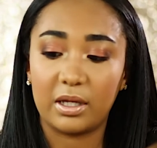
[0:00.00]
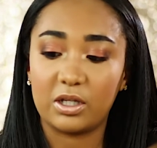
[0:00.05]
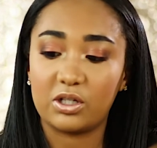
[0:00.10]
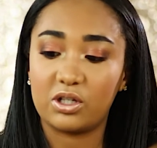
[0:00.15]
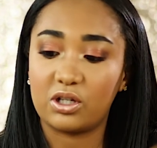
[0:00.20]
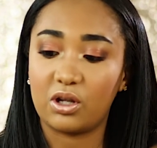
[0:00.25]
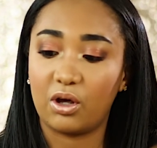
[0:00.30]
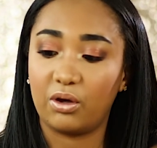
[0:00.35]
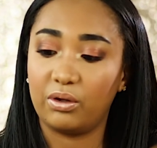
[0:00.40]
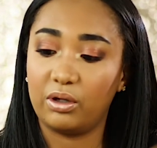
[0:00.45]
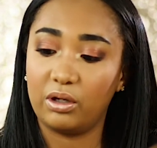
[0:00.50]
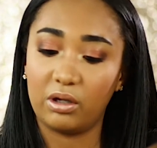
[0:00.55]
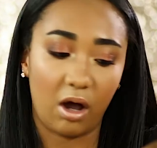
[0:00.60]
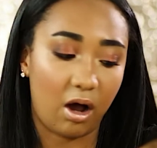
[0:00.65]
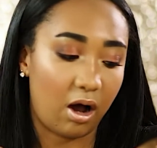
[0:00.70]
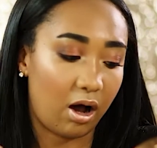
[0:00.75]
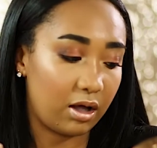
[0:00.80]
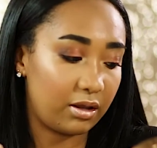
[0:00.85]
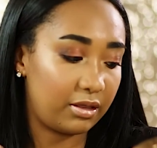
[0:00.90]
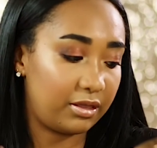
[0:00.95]
So
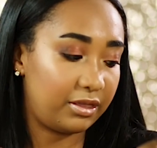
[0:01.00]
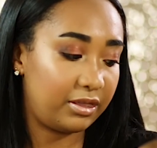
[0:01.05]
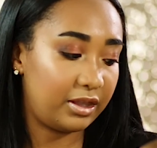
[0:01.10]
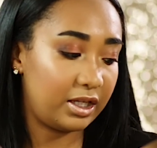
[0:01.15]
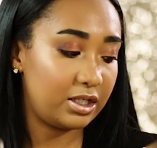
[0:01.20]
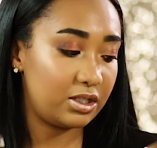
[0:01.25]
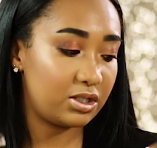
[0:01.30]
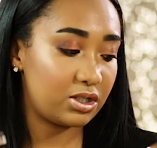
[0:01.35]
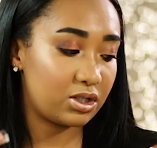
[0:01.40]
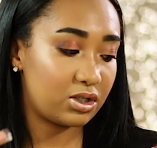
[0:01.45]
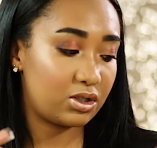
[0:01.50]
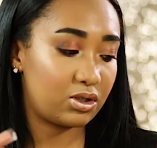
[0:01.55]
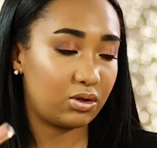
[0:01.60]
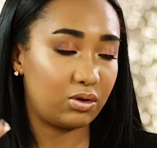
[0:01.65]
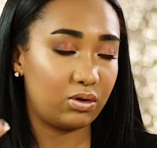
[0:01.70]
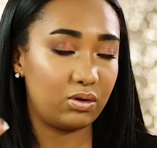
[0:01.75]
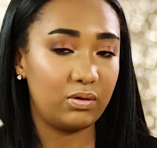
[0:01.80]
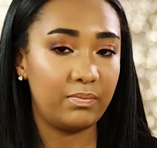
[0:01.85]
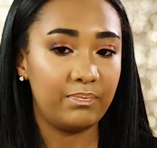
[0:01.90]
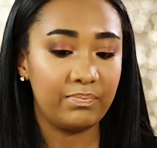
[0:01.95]
yeah, these
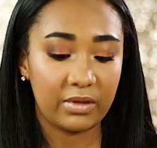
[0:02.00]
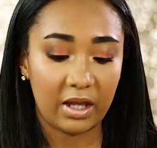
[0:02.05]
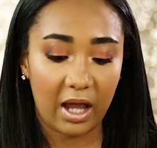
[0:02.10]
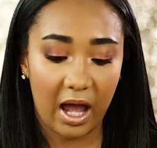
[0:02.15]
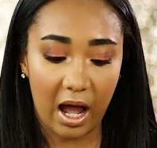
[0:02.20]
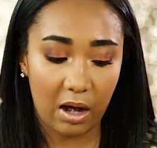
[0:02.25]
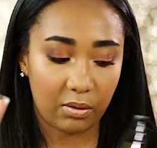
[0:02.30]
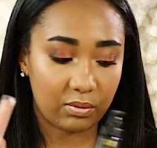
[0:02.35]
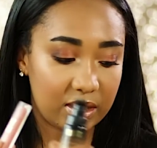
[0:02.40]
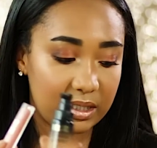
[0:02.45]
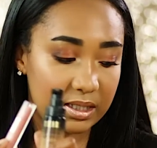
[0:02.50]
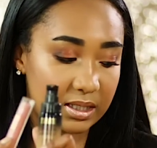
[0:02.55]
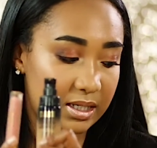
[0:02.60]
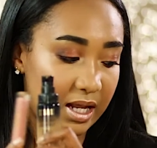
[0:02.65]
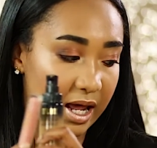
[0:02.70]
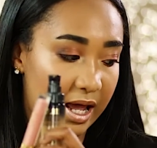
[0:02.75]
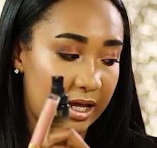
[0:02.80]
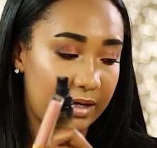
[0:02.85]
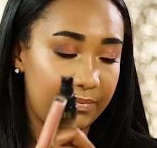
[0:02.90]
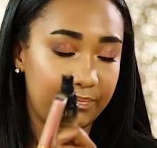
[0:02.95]
two I would
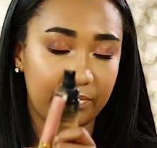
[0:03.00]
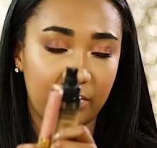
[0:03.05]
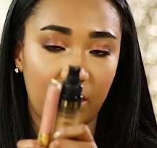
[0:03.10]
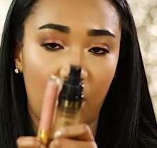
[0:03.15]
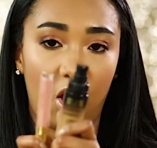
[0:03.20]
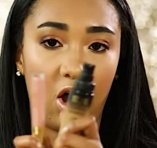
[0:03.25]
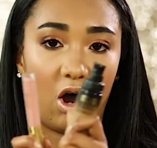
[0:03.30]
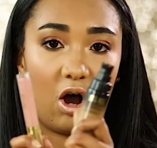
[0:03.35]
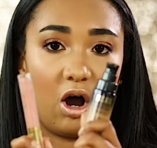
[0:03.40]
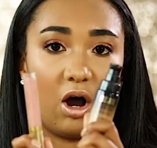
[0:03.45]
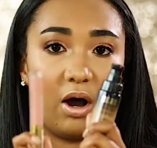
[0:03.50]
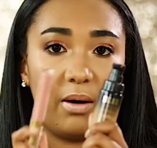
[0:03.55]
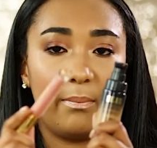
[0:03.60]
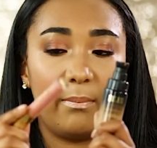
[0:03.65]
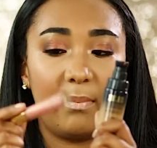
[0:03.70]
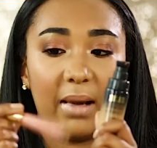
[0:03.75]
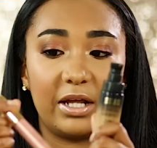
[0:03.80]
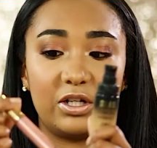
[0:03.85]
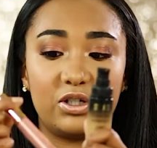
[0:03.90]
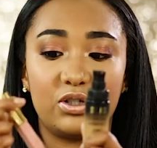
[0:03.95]
say are
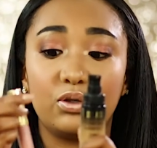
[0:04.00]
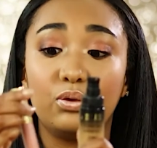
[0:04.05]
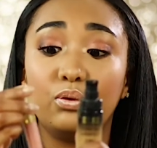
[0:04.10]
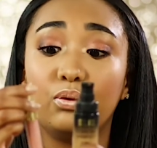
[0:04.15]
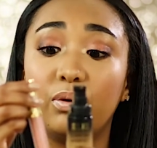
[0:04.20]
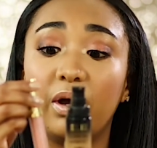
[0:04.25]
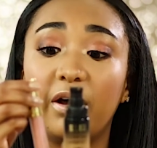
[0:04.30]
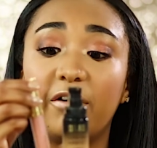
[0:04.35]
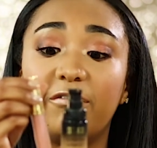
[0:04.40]
my two